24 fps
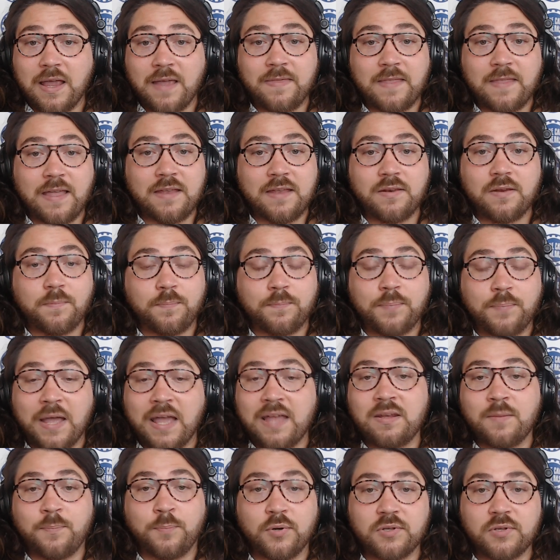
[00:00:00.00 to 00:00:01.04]
and then
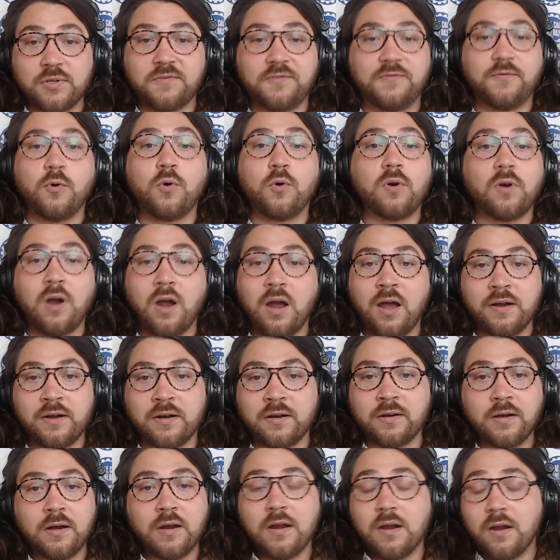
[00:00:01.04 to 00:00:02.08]
Pena puts four on
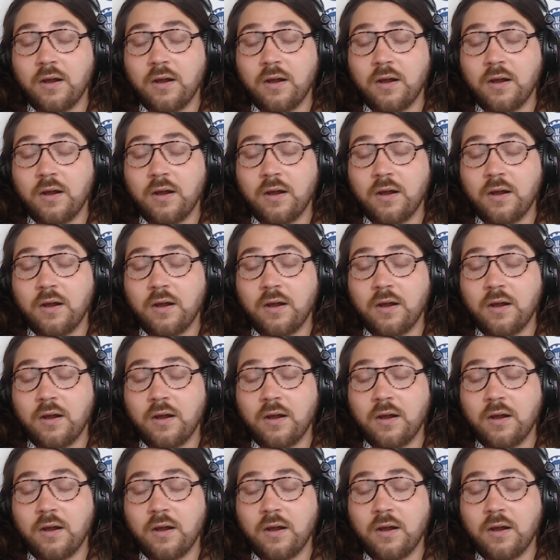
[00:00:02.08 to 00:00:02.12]
her,